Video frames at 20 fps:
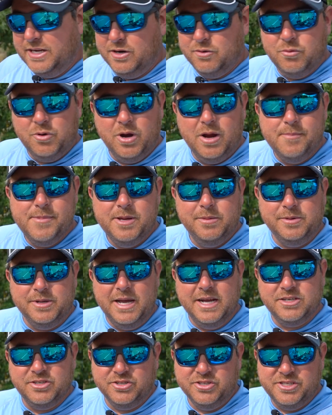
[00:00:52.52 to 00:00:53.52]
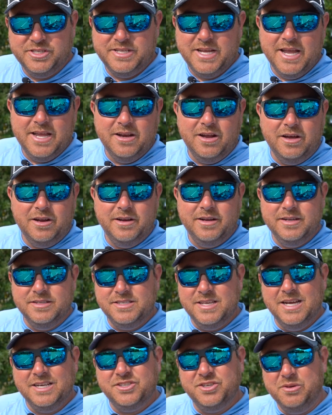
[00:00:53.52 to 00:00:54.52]
here where I'm able to actually stand on it. It's
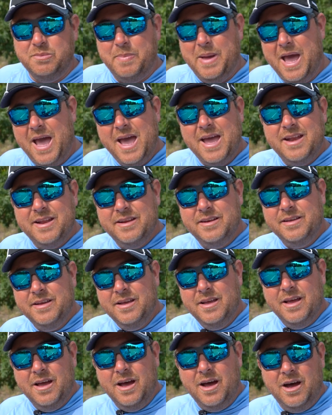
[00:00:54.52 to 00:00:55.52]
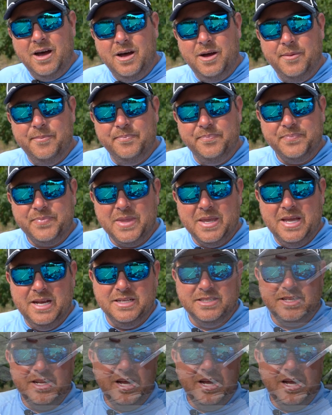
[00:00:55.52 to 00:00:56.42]
actually padded. And it's